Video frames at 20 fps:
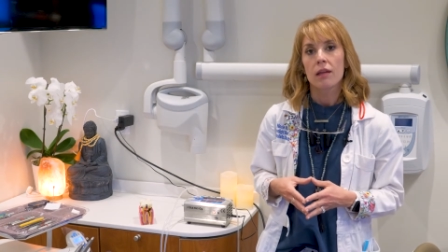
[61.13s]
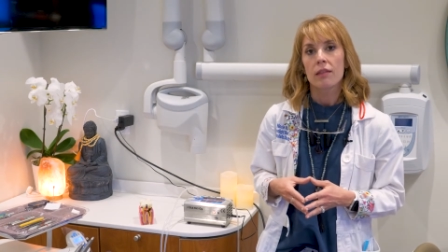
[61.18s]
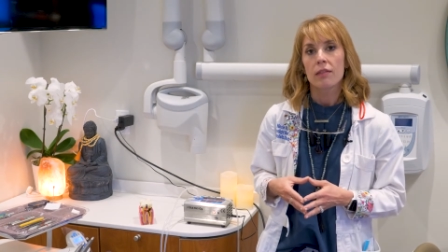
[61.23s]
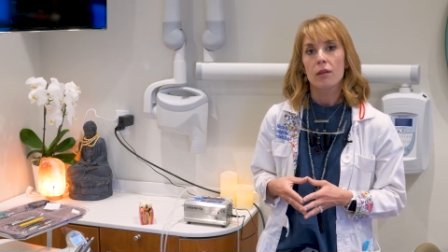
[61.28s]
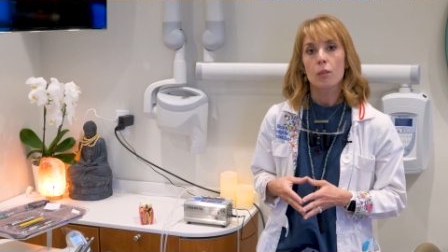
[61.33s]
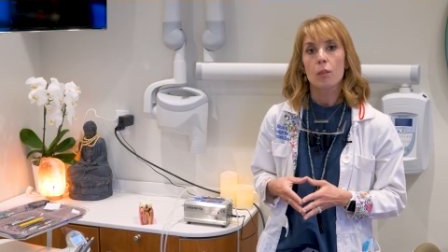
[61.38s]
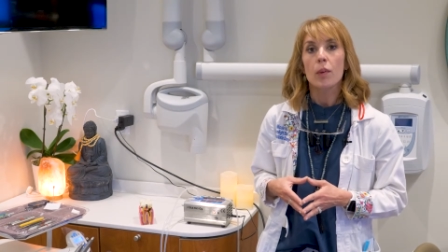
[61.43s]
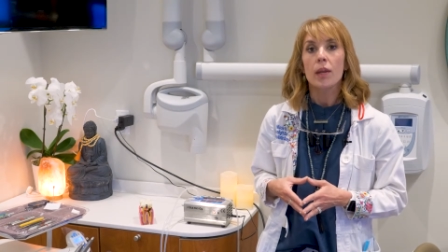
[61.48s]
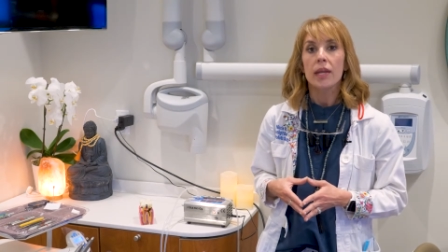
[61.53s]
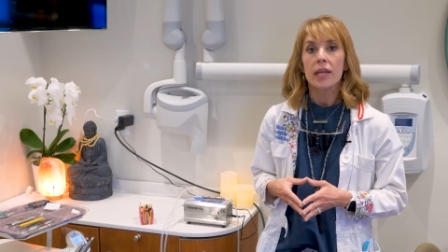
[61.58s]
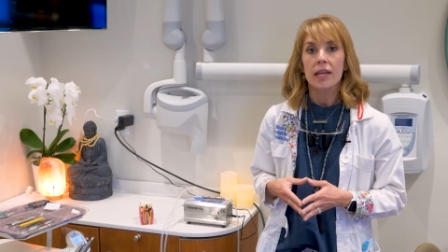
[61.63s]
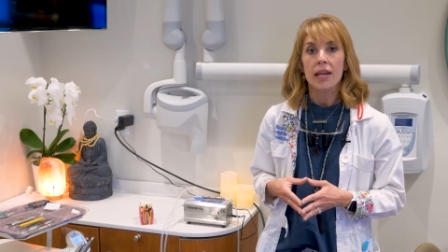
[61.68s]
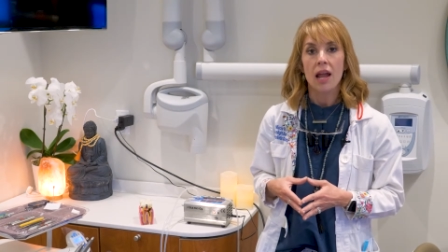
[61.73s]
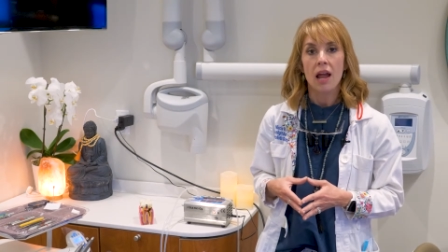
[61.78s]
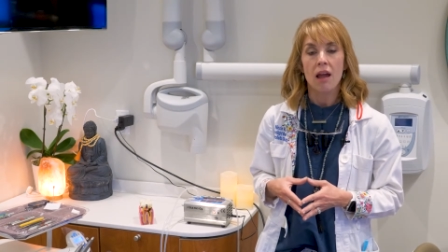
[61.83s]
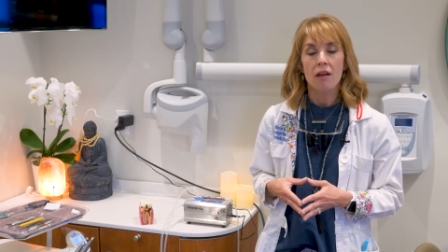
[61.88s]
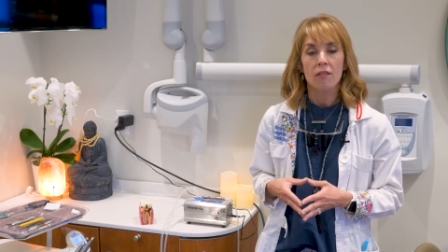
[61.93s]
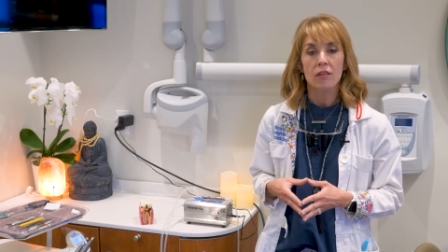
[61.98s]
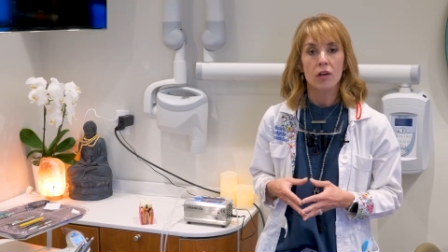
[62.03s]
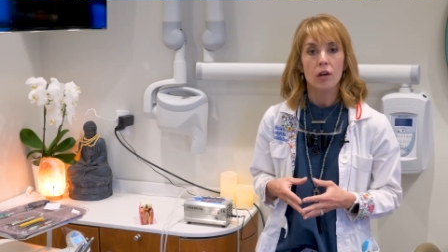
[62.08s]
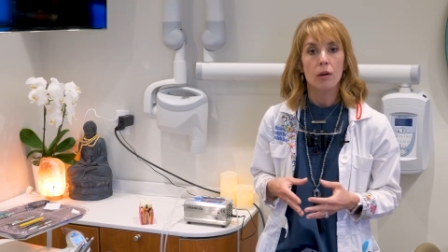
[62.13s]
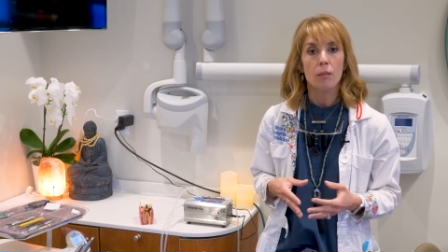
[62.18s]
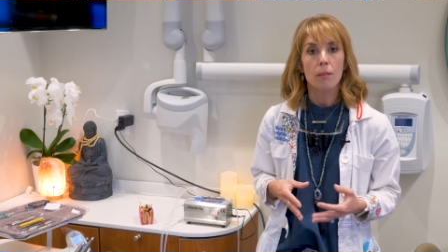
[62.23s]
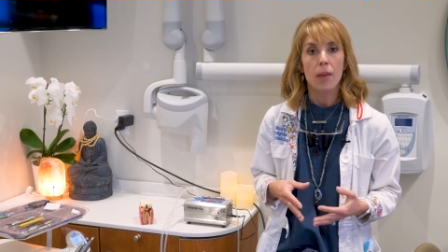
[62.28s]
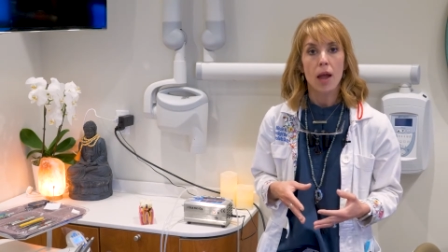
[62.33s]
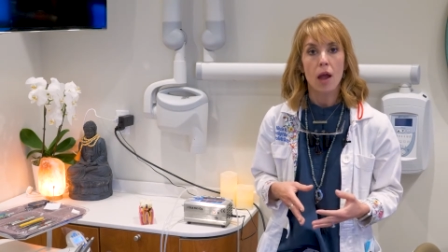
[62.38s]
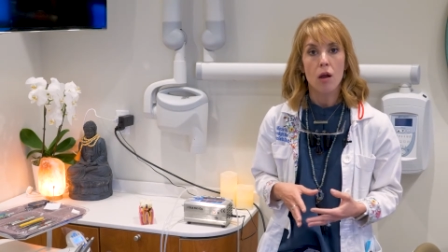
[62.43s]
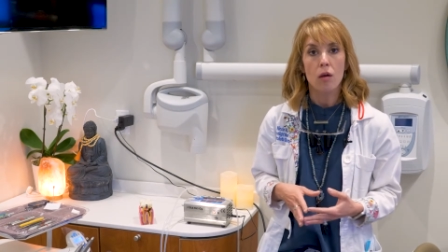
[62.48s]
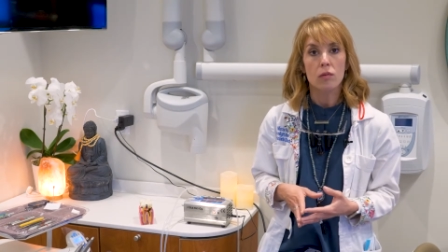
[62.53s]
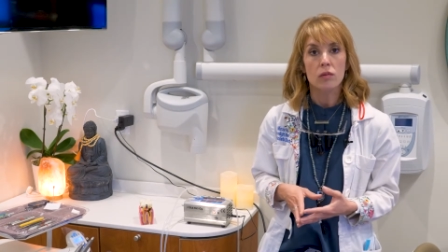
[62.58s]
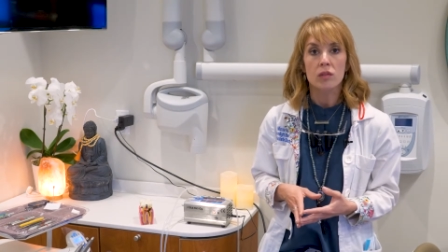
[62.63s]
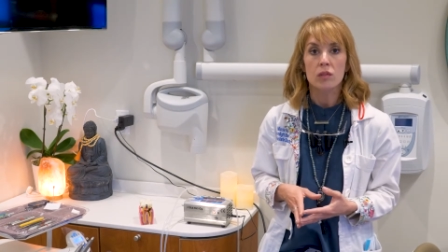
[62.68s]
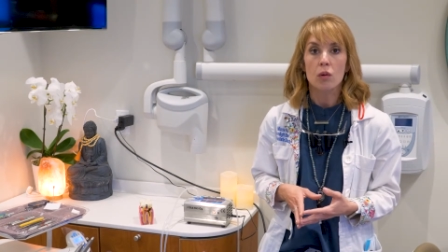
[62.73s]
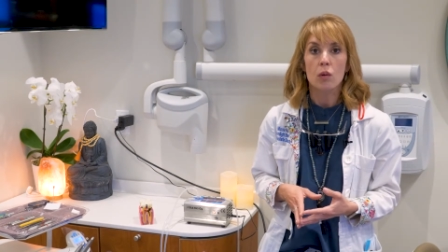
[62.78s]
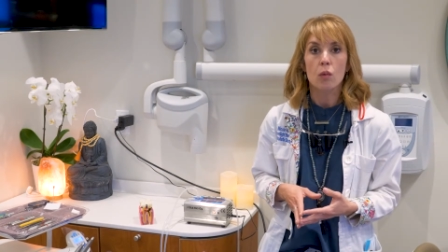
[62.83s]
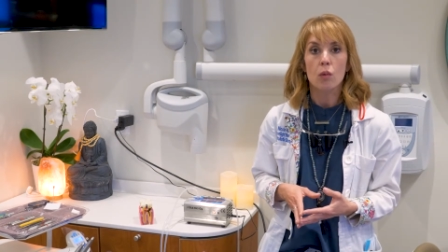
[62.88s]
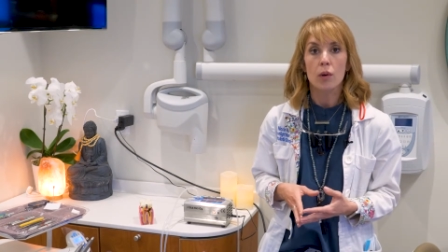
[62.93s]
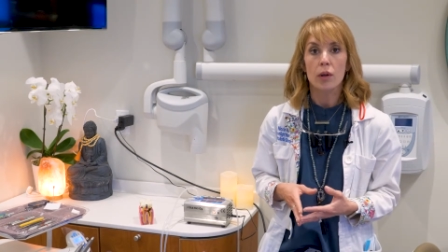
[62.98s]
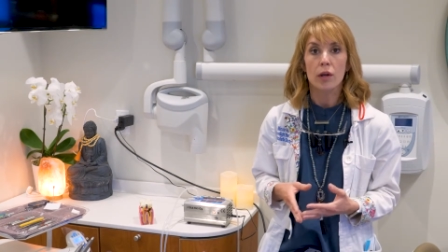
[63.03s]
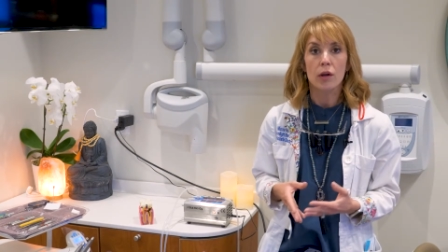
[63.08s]
that we can have in our mouths
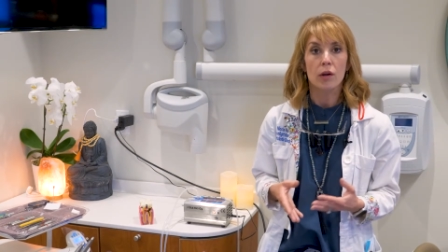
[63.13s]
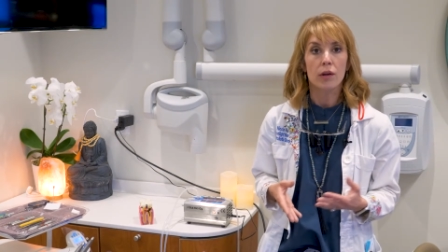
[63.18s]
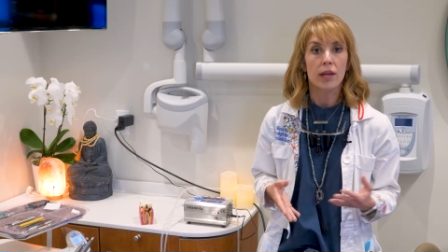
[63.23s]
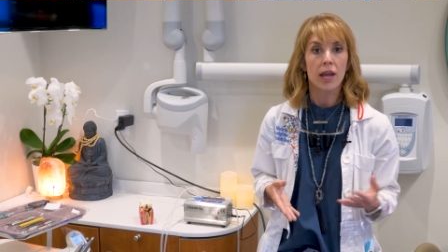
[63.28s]
or in our